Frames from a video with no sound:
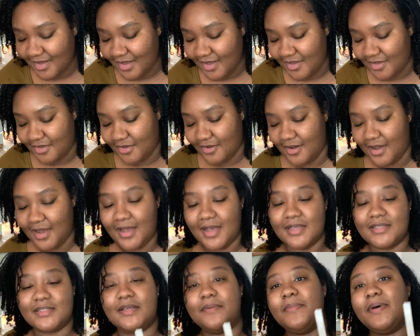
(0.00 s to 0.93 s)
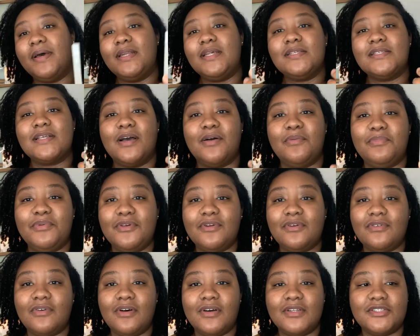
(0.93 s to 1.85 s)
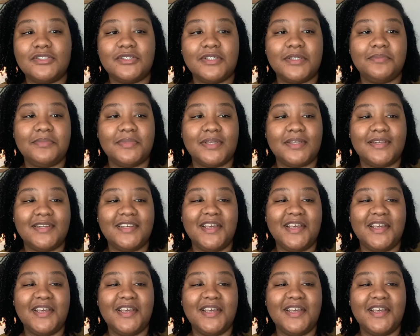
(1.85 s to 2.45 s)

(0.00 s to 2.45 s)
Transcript: Yo, I got somebody's albuterol treatment.